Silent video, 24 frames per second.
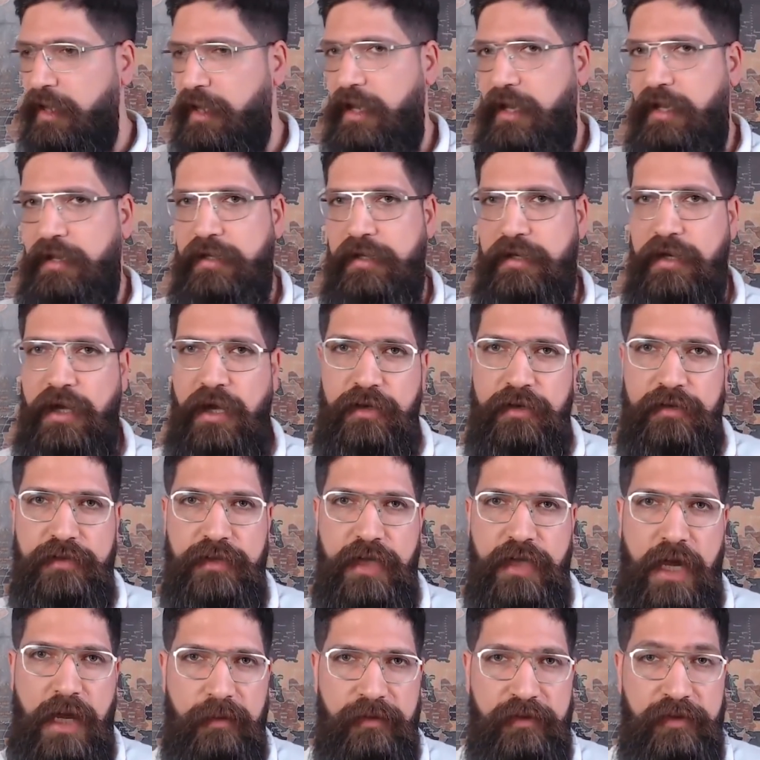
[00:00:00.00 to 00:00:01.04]
And in other
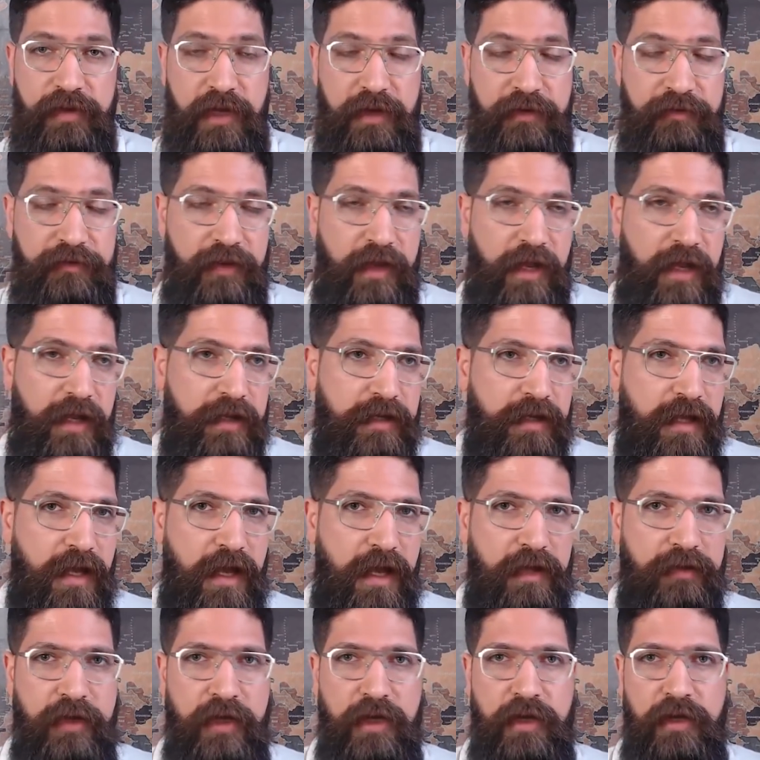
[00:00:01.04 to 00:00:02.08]
times, they say
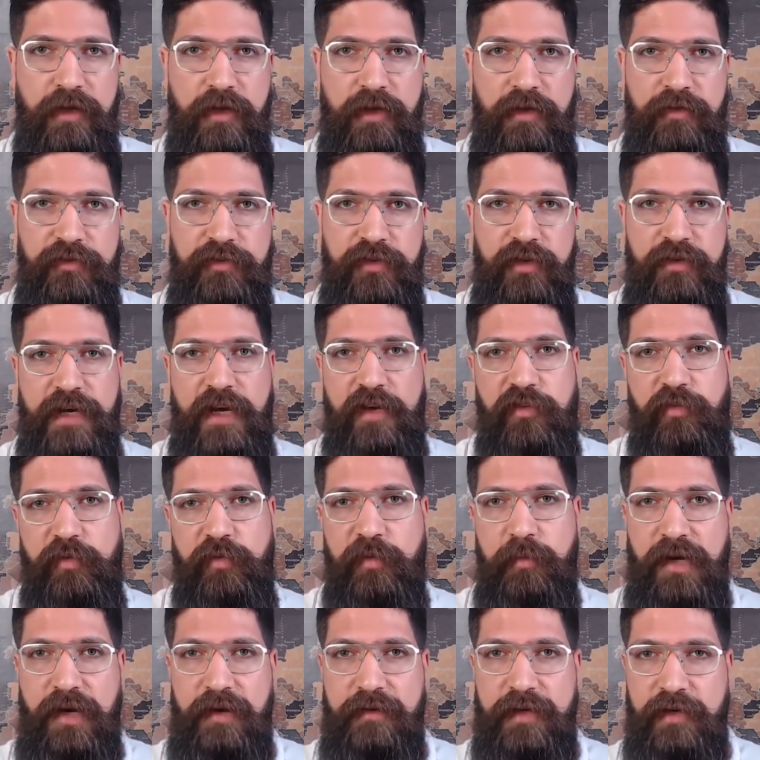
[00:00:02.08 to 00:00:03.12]
that Syria is
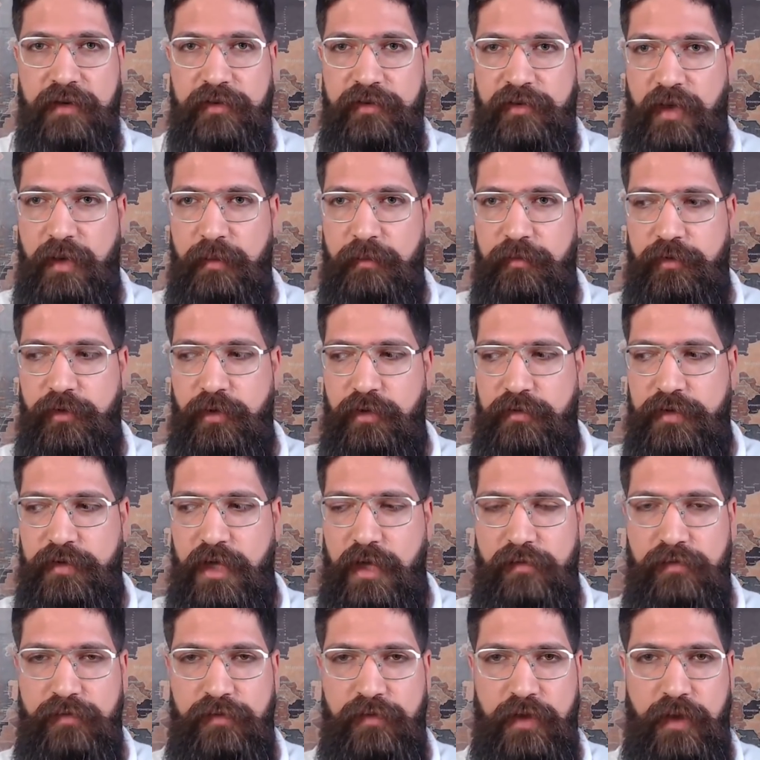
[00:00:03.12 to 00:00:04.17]
preparing some sort
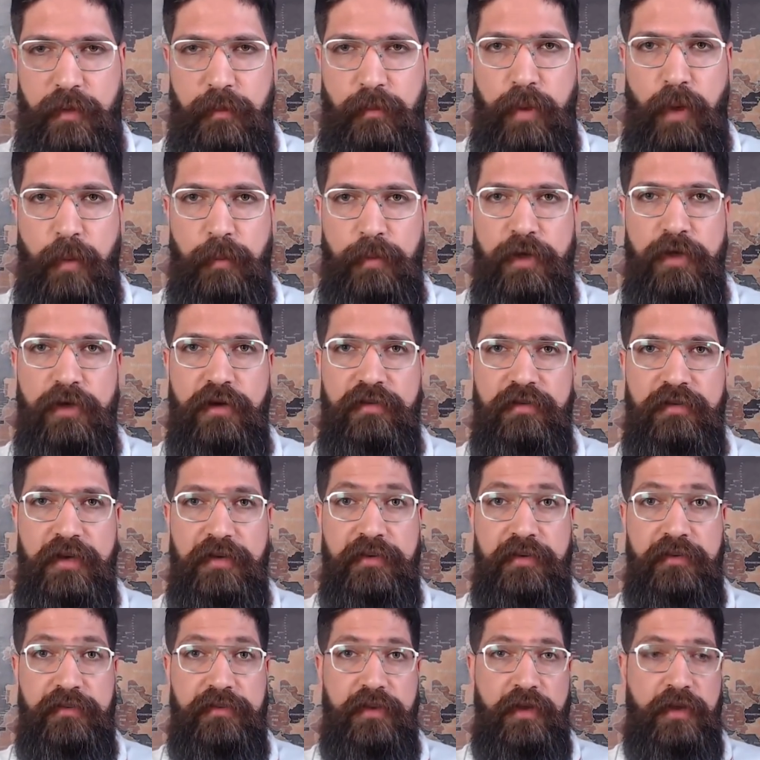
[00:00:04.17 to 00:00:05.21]
of popular
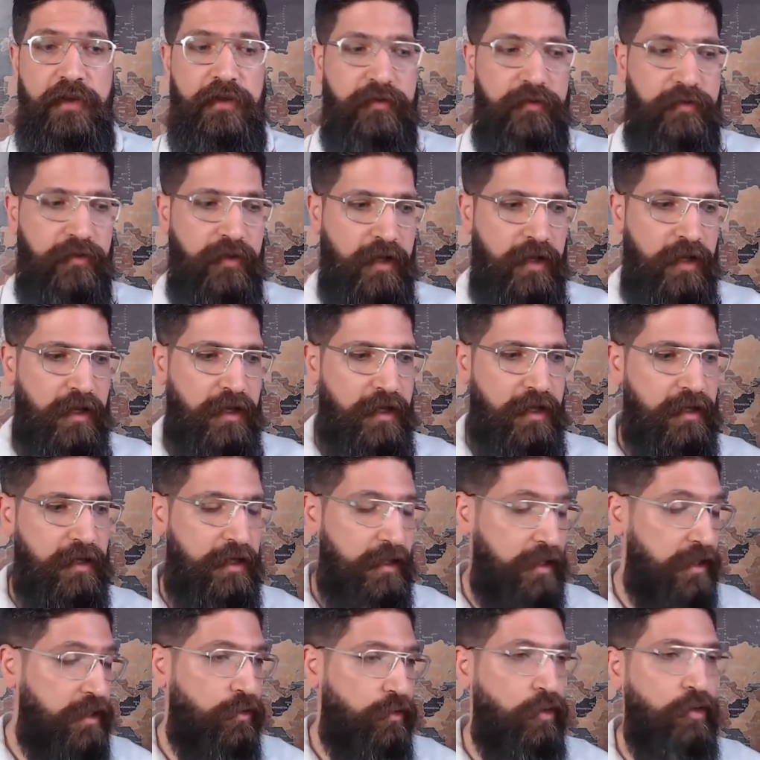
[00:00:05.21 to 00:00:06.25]
resistance
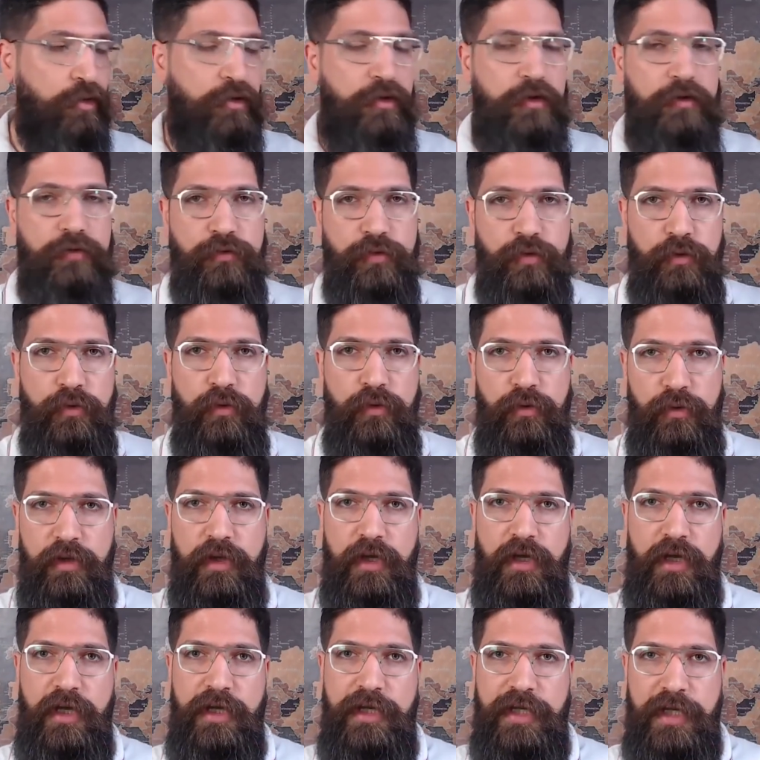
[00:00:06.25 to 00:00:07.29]
in order to
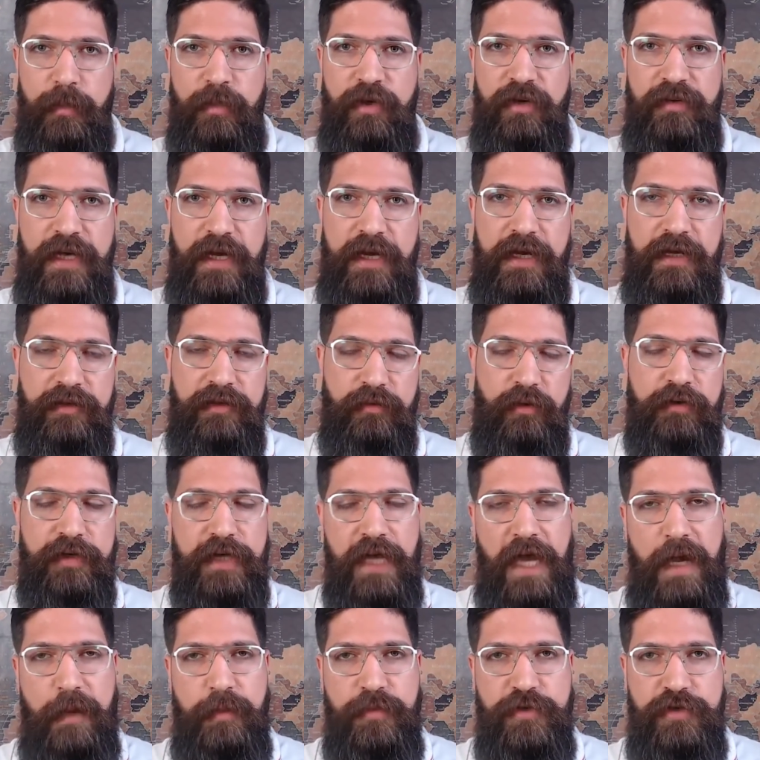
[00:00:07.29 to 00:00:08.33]
liberate or
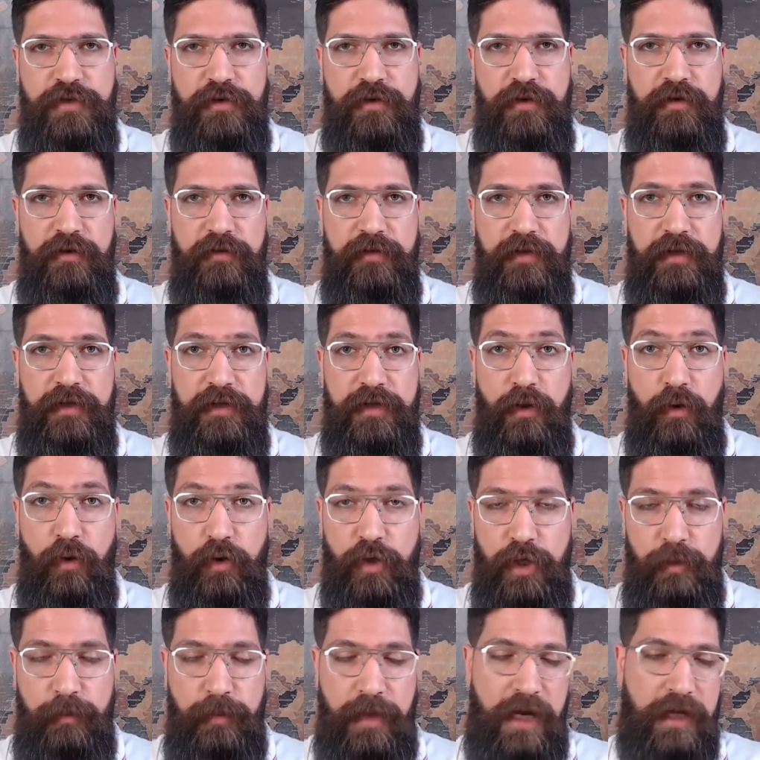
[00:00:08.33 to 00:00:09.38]
capture the
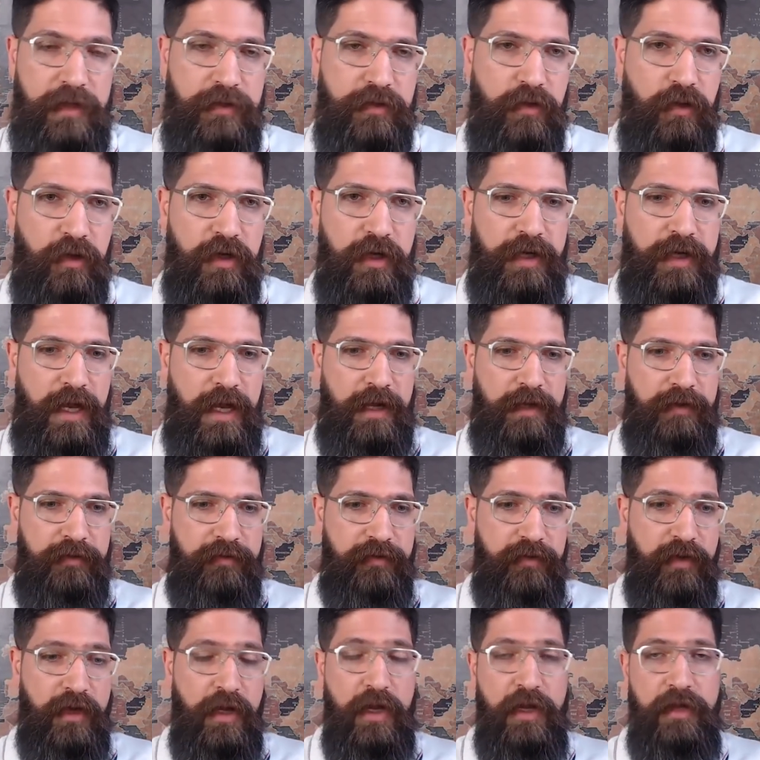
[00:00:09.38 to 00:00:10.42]
occupied Golan
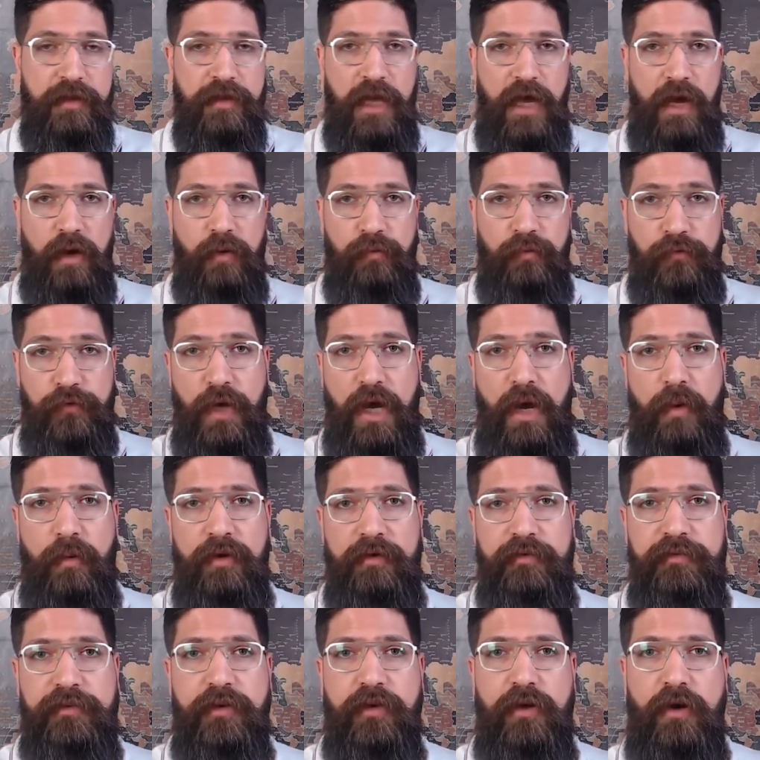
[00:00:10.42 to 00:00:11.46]
Heights. Now, a few
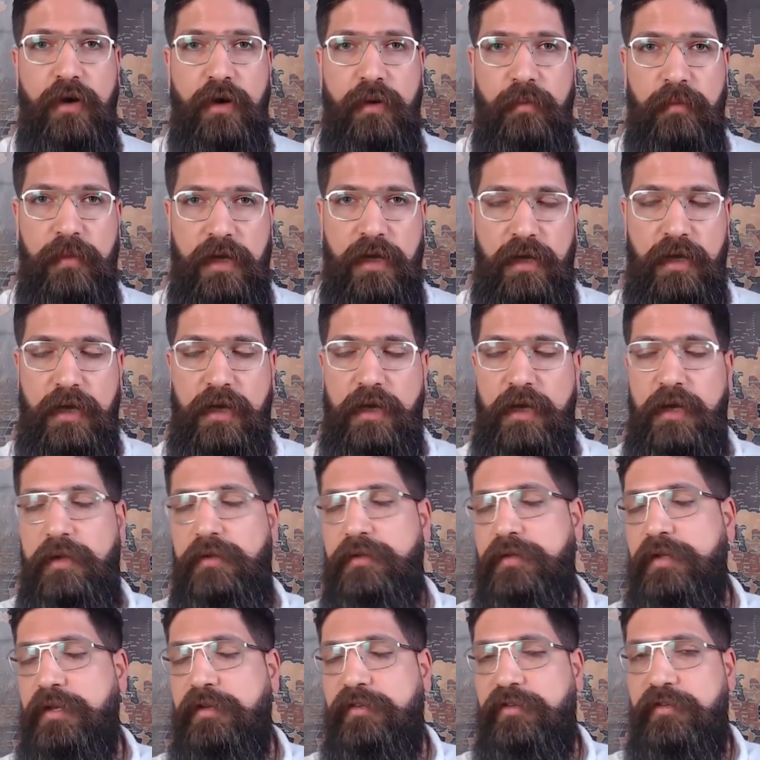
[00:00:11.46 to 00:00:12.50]
hours ago, the
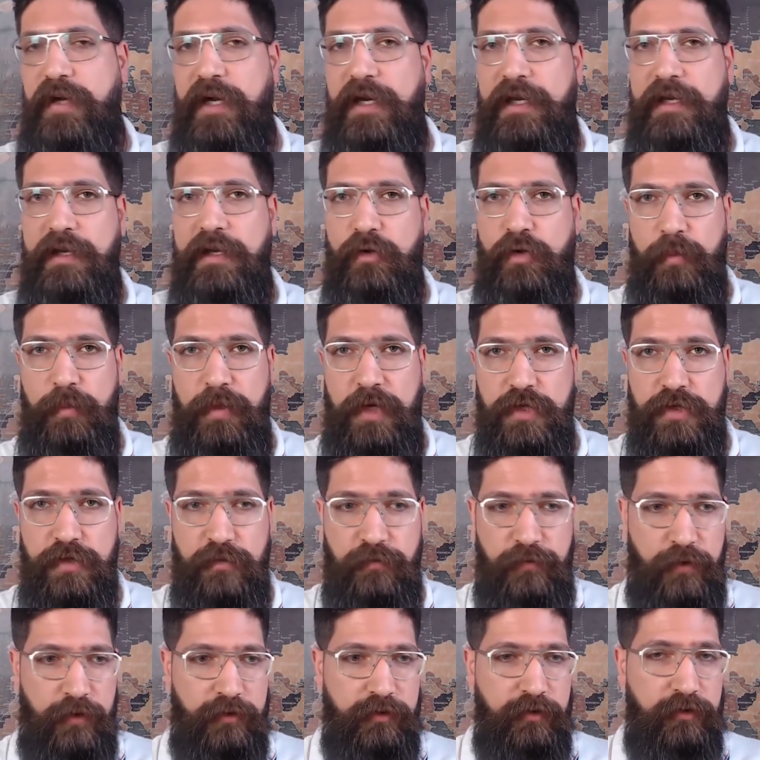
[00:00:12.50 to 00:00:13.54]
Israeli occupation
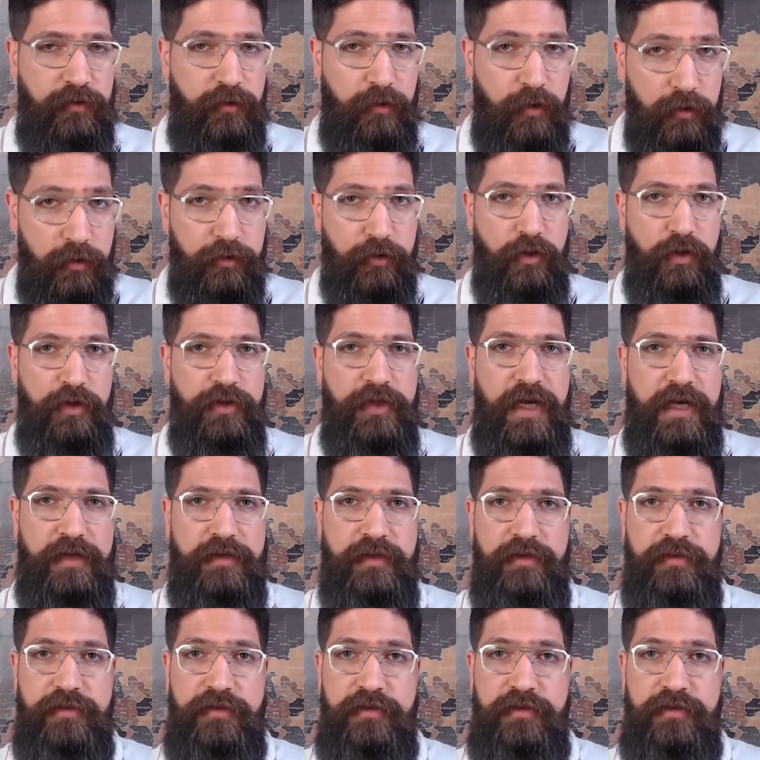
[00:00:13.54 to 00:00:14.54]
forces also conducted